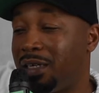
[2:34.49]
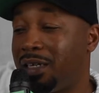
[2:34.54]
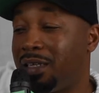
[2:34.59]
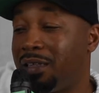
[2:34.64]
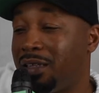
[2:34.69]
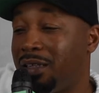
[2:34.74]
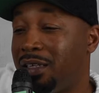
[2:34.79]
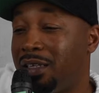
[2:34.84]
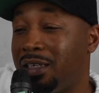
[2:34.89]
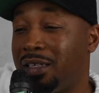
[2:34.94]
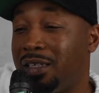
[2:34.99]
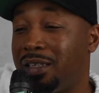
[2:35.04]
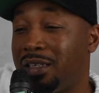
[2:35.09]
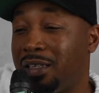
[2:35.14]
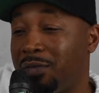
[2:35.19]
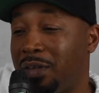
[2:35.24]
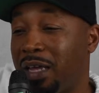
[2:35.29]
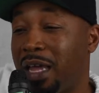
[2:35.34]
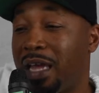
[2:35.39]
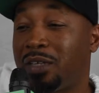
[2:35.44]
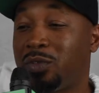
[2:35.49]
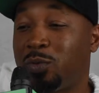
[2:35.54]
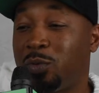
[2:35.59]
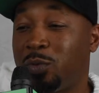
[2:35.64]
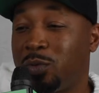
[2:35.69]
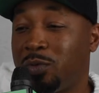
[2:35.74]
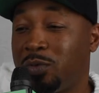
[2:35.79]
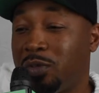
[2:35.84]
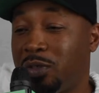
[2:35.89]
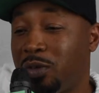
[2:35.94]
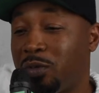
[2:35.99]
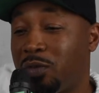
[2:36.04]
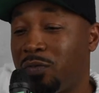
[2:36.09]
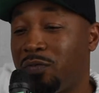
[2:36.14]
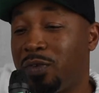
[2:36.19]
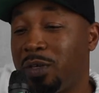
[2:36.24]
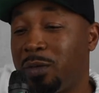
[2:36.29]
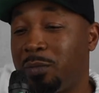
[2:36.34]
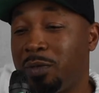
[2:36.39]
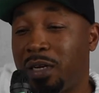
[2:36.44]
other than the actual, the
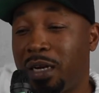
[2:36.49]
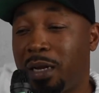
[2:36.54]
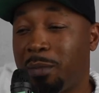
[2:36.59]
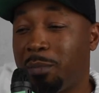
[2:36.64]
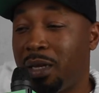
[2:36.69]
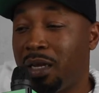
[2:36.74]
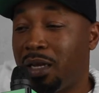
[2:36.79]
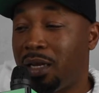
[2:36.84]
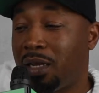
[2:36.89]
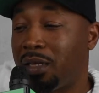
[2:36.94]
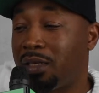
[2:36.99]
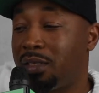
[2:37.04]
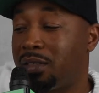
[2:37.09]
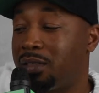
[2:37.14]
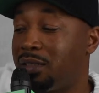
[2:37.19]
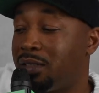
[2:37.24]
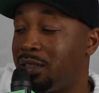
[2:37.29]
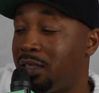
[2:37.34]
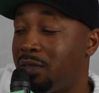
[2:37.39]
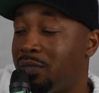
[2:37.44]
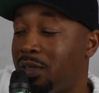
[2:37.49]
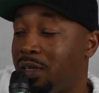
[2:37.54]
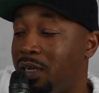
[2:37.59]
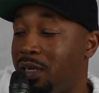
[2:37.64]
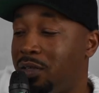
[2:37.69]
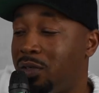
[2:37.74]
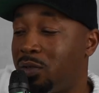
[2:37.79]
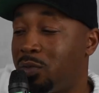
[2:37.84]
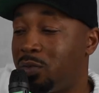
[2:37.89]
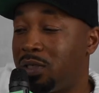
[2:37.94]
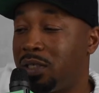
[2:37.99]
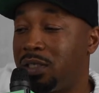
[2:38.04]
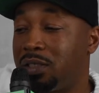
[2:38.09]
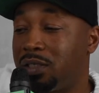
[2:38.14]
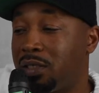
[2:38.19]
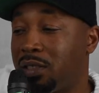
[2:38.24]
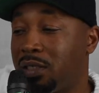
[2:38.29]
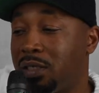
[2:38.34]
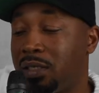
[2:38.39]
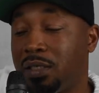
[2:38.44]
film that I made and stuff that I do
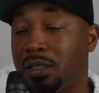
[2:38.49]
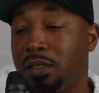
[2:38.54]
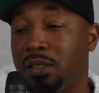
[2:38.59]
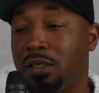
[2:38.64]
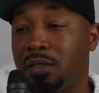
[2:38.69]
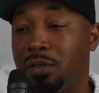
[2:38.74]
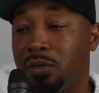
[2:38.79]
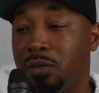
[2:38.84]
digitally,